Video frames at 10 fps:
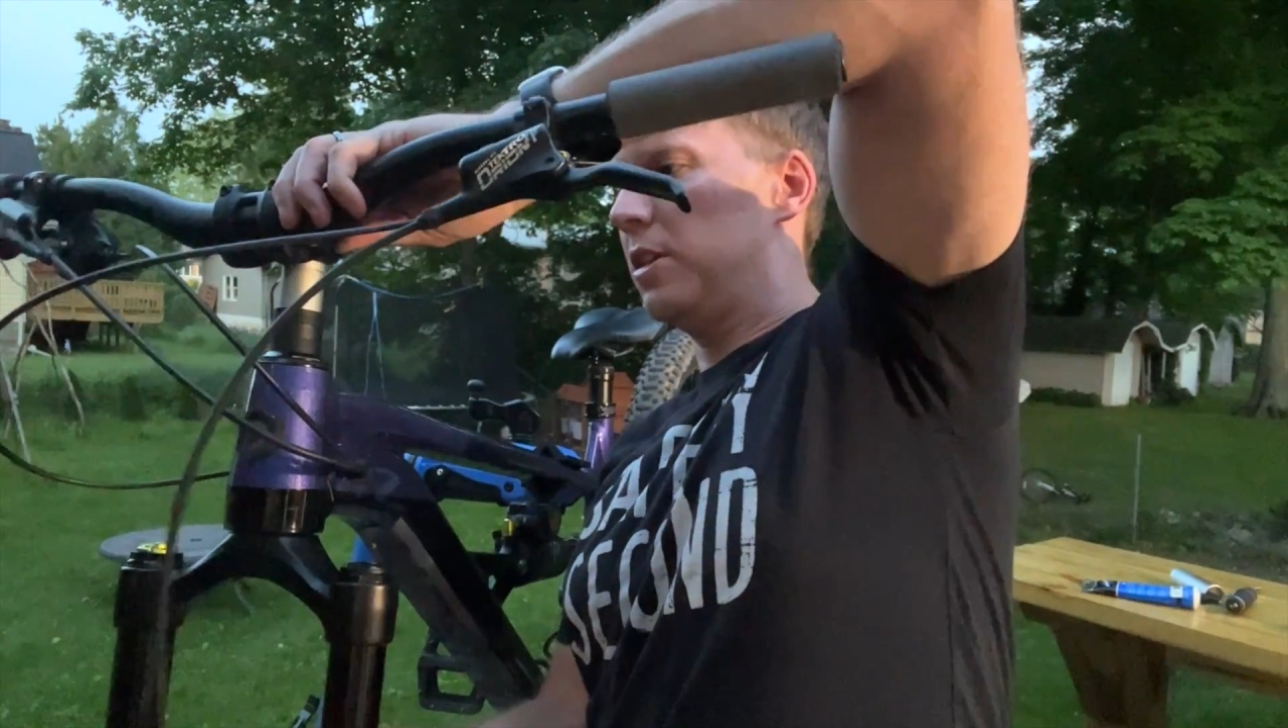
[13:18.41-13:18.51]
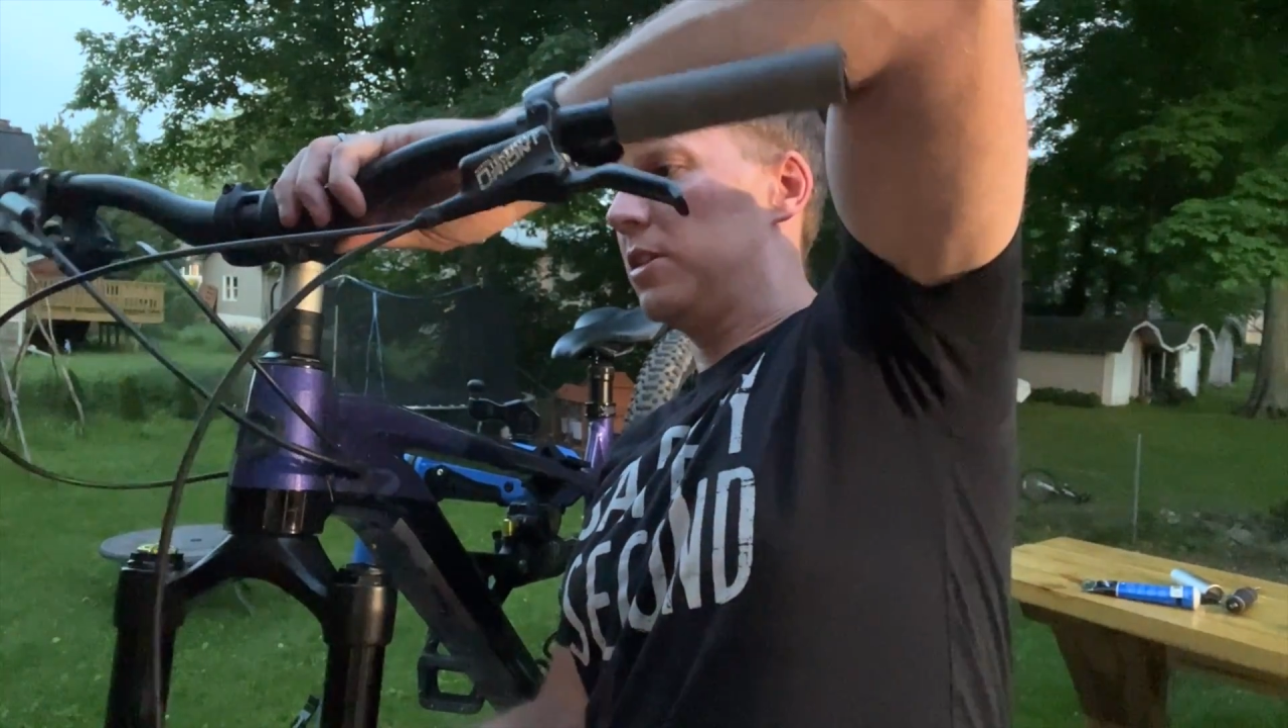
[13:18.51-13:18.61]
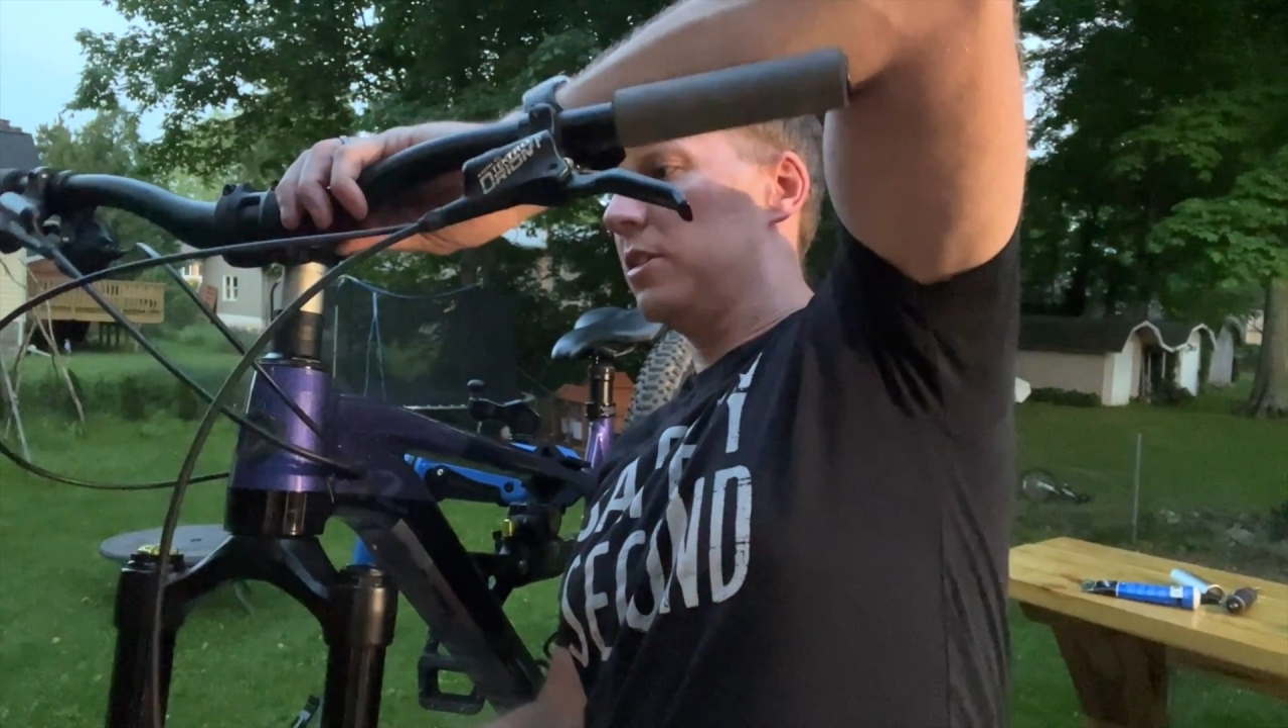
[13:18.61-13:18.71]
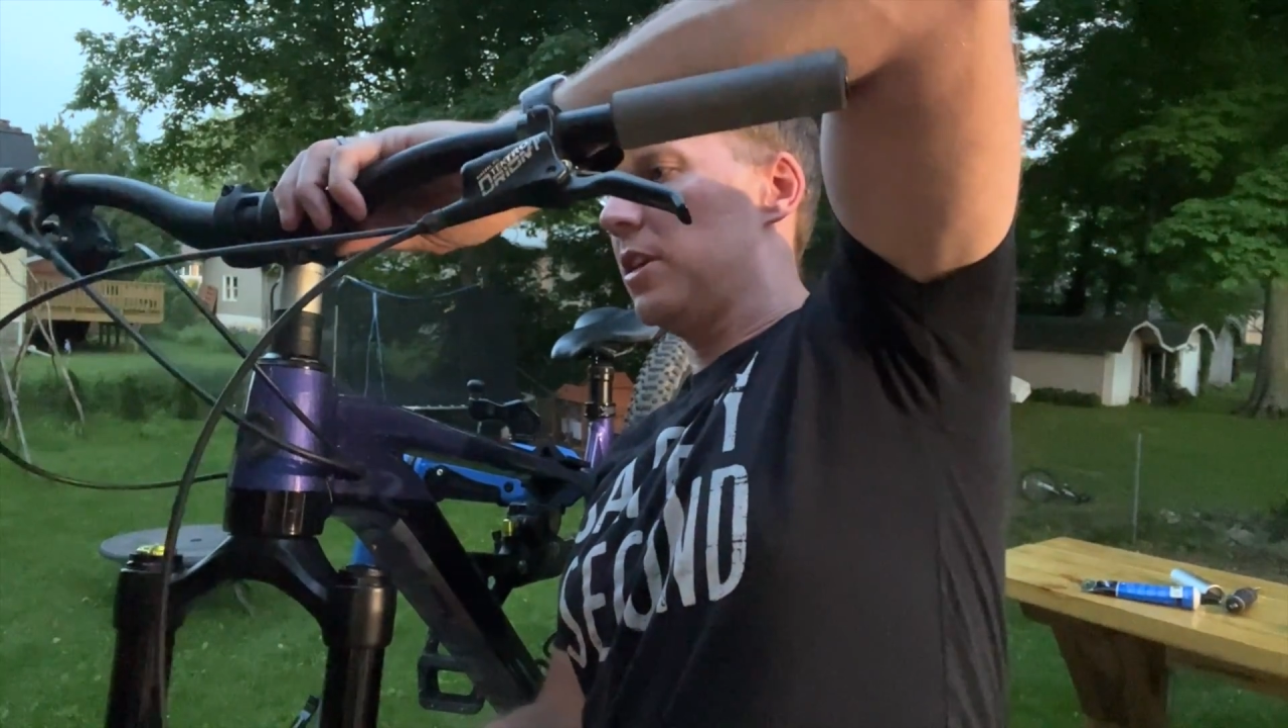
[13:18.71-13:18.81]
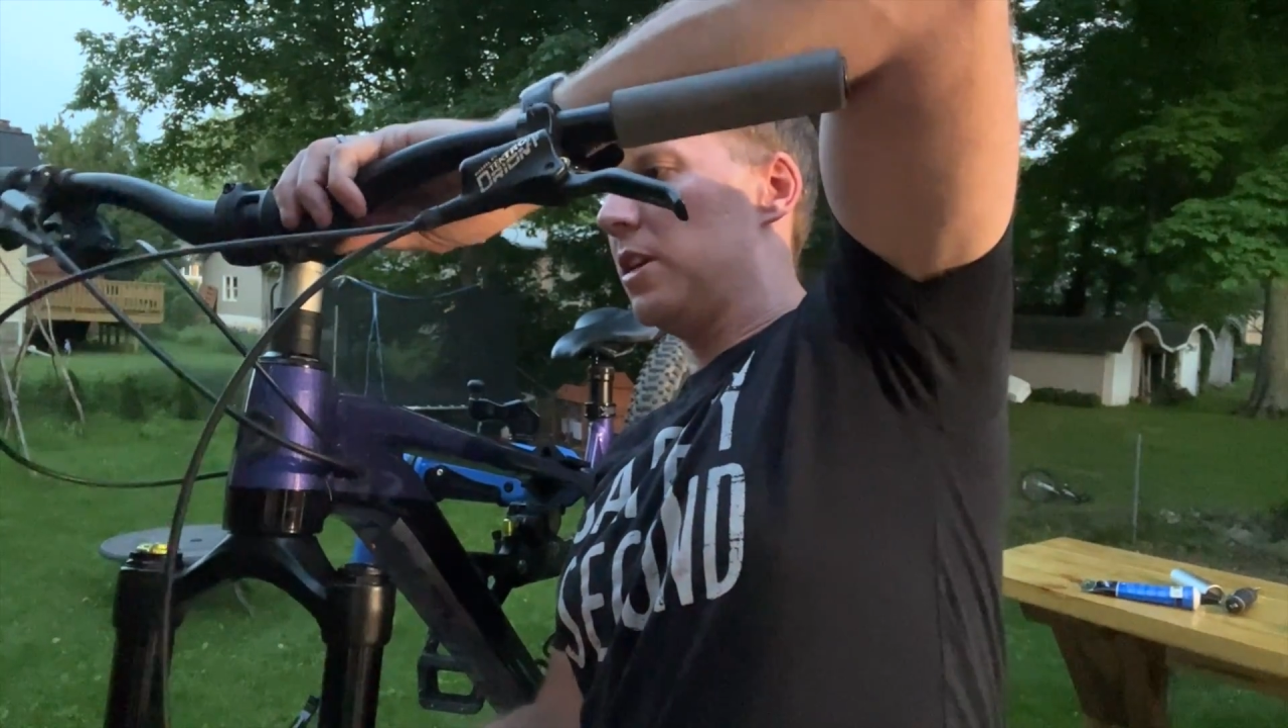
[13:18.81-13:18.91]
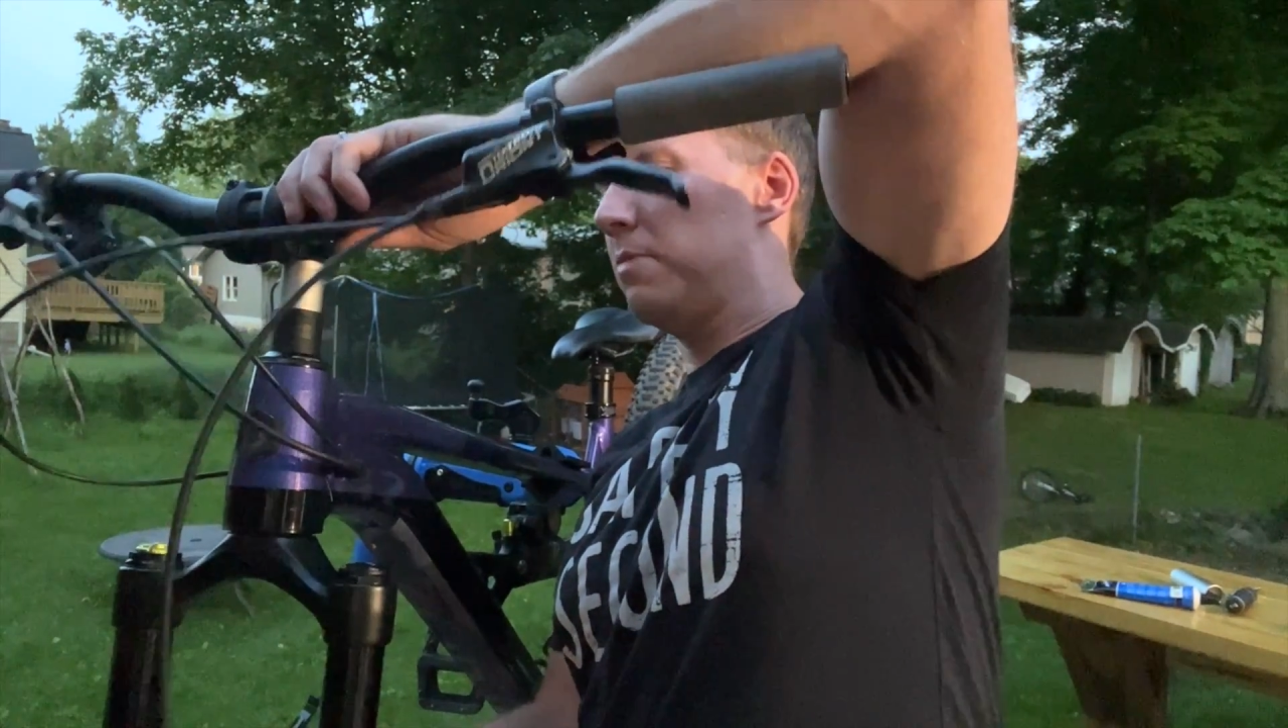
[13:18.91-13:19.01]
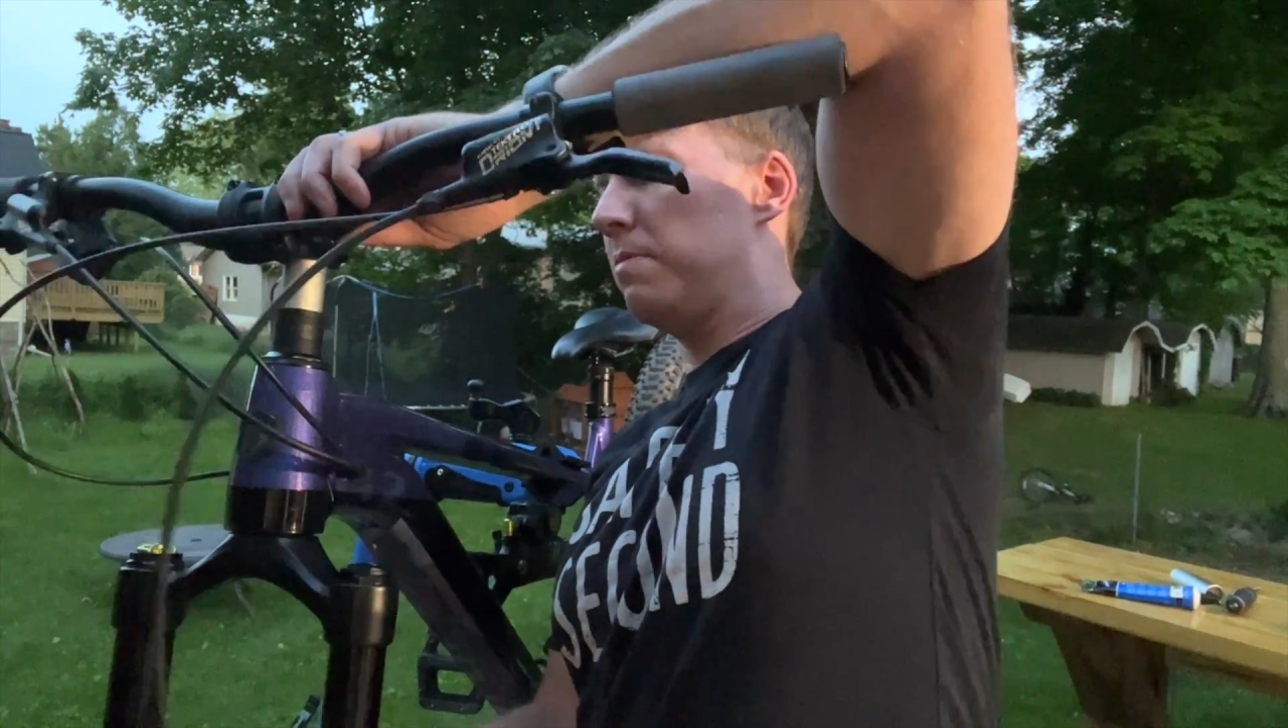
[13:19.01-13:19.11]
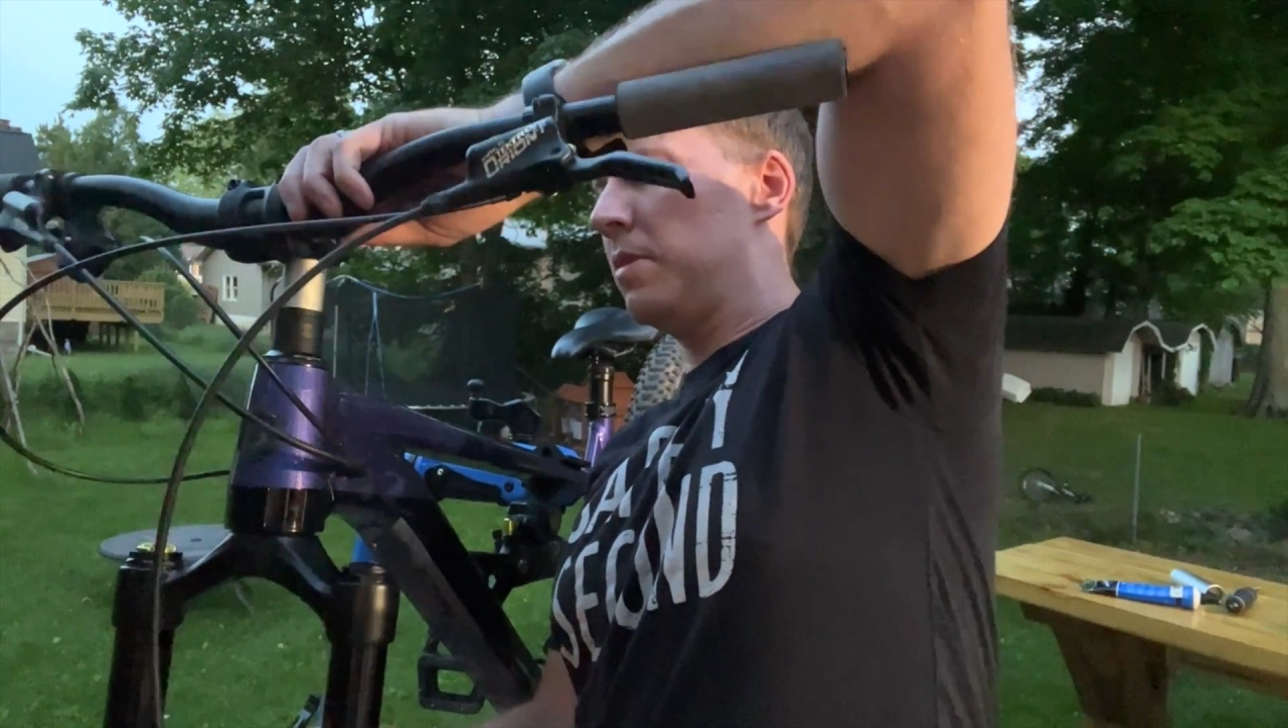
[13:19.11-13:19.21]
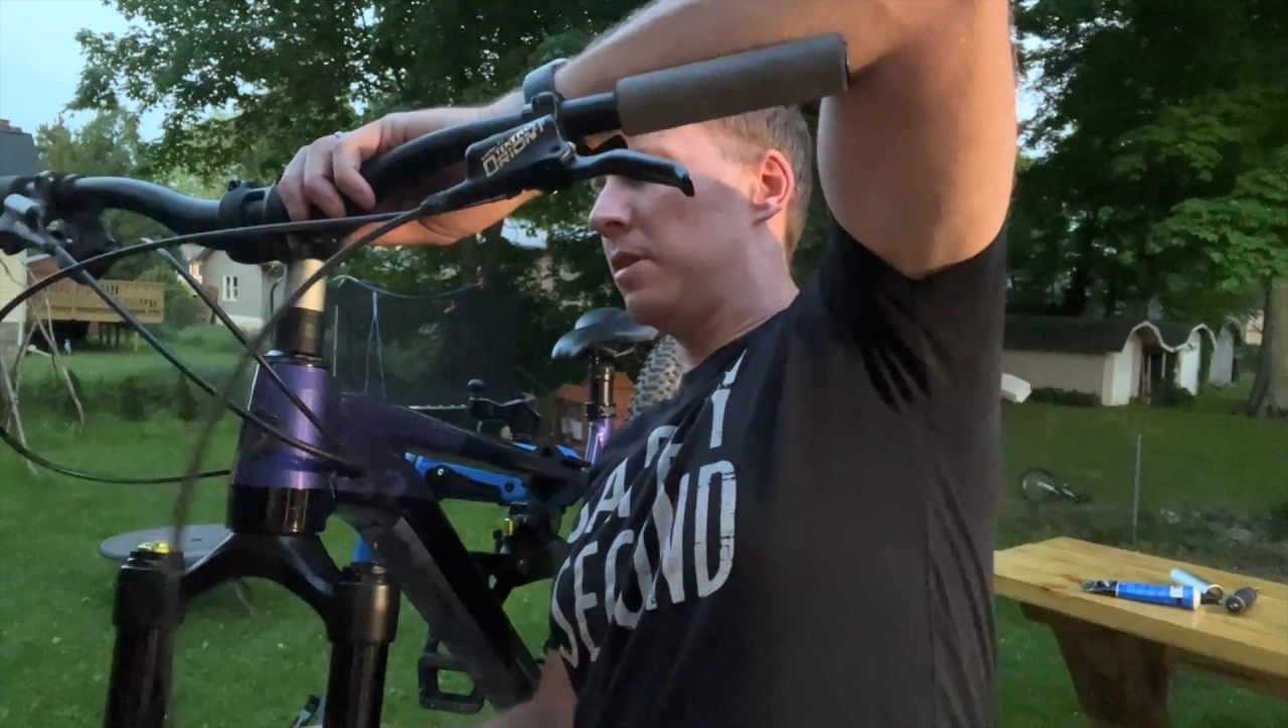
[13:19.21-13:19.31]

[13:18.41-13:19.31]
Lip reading: the stem